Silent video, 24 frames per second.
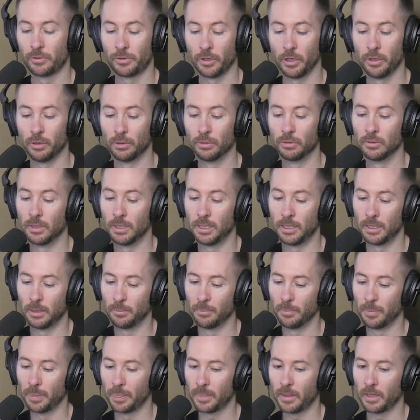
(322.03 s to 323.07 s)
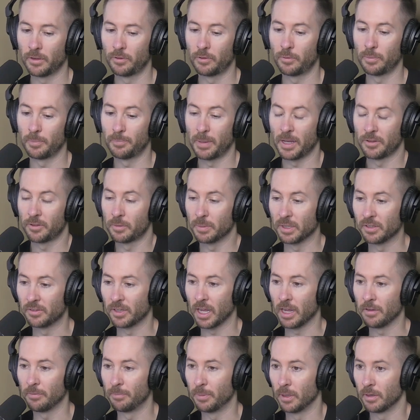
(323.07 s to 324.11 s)
So it's best to be
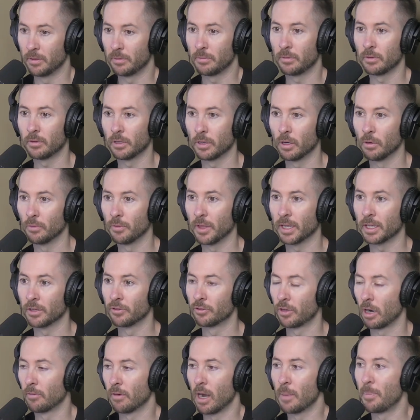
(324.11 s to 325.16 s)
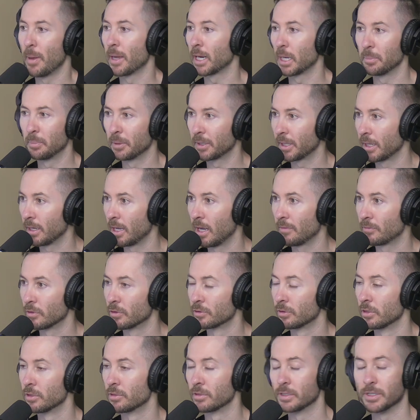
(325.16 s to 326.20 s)
safe, but they can start right back up again after
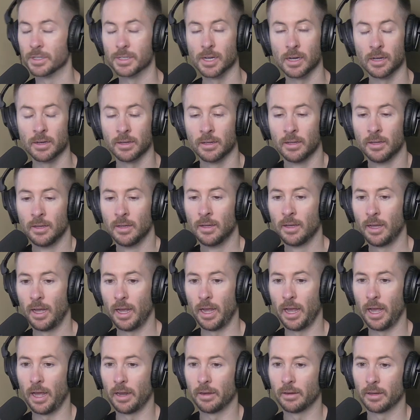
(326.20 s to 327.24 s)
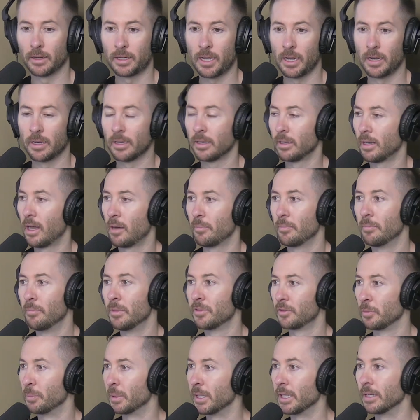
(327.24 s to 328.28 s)
surgery's done and kind of not
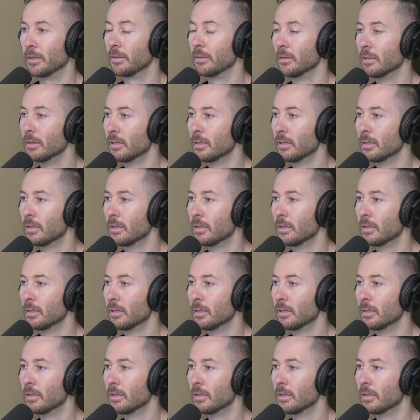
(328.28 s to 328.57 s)
miss a beat.